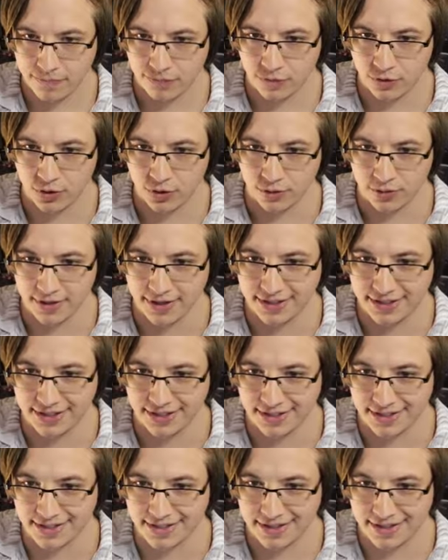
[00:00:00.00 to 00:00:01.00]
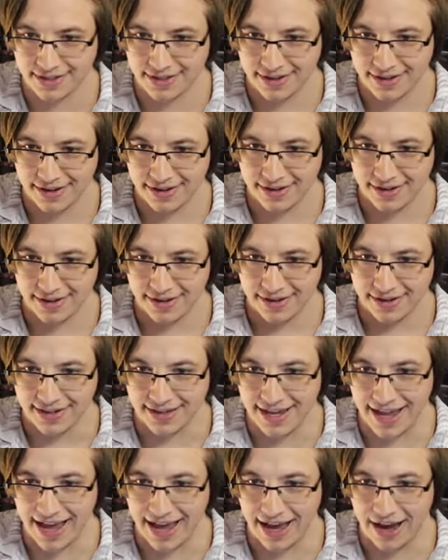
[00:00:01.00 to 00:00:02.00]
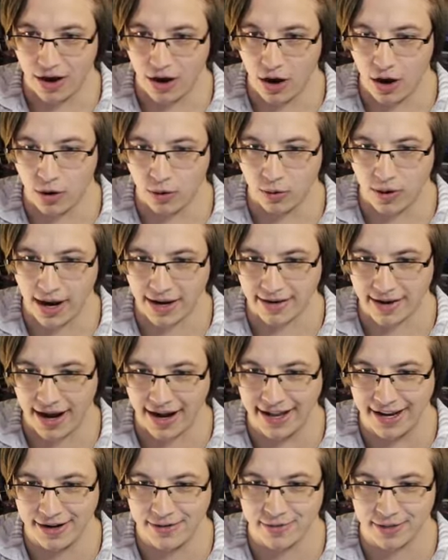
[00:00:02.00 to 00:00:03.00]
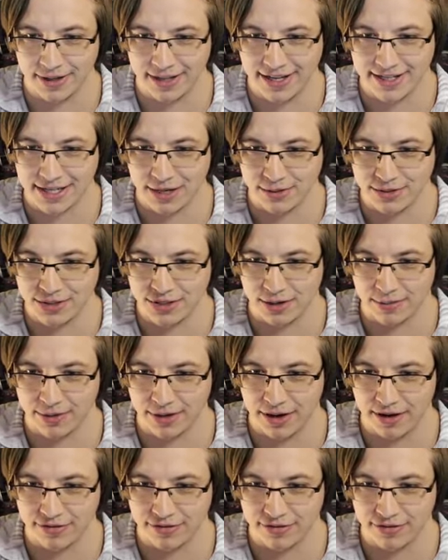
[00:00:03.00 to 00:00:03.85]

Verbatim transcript: Dude, this is... yeah. Oh, I, I didn't realize I was jumping off the